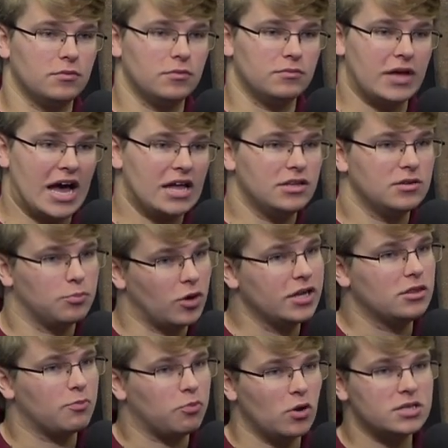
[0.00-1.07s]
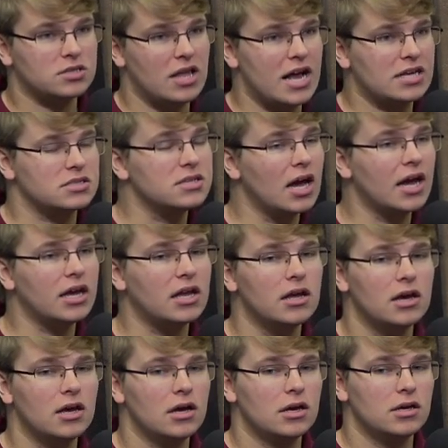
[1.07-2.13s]
had to break the press last night,
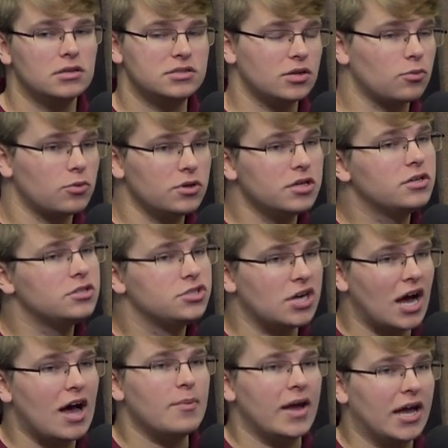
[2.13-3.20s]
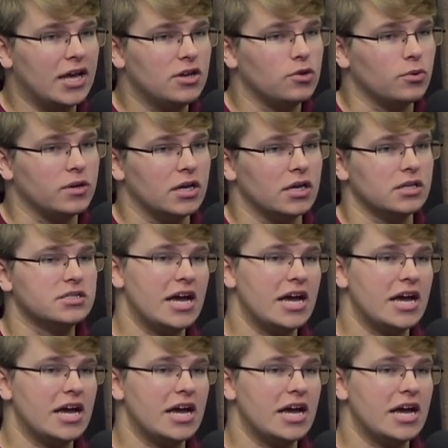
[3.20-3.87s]
did a really good job handling it.